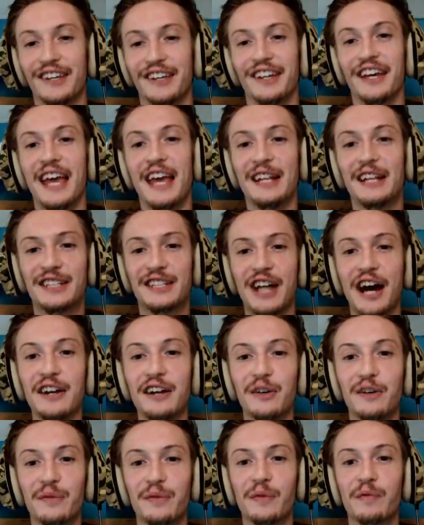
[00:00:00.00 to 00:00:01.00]
it's kind
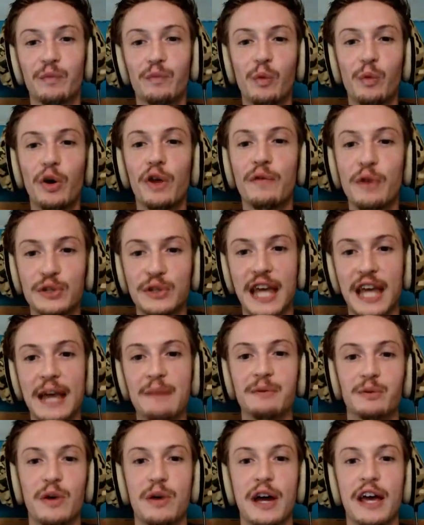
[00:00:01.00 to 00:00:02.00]
of one of those games
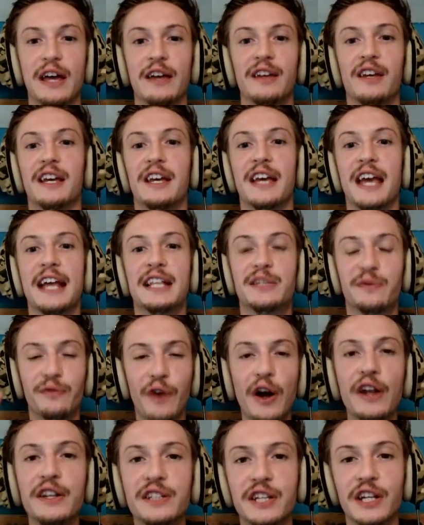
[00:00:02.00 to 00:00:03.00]
where it's
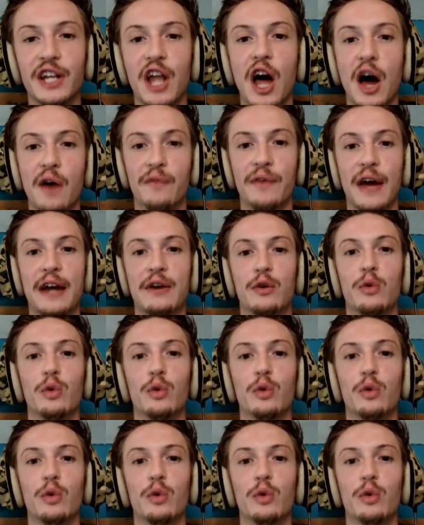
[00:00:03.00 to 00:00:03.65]
fun to laugh at or